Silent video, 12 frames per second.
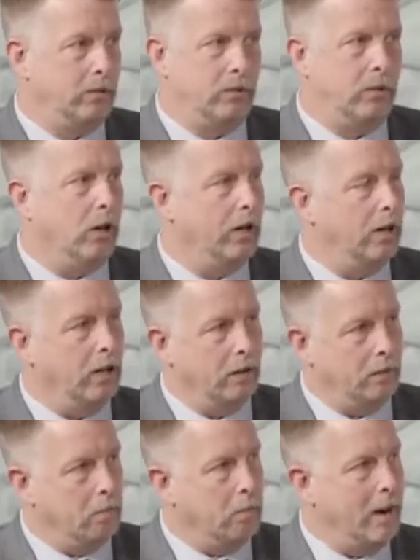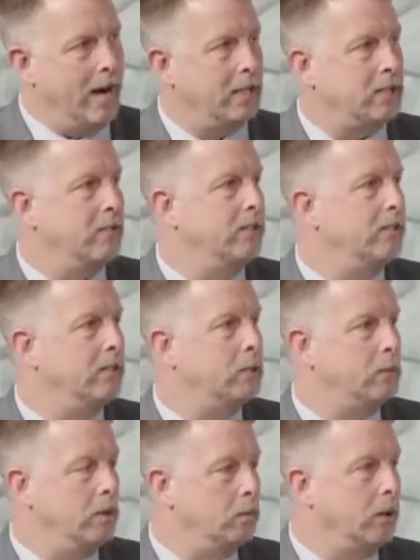done a massive
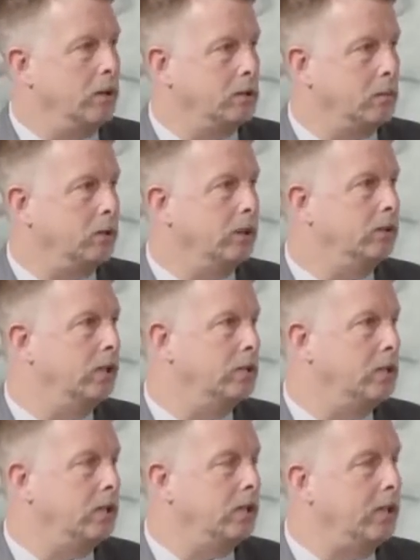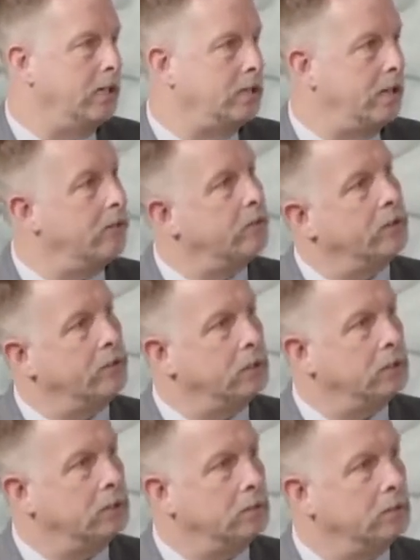investment in parks and playgrounds in the last handful of years.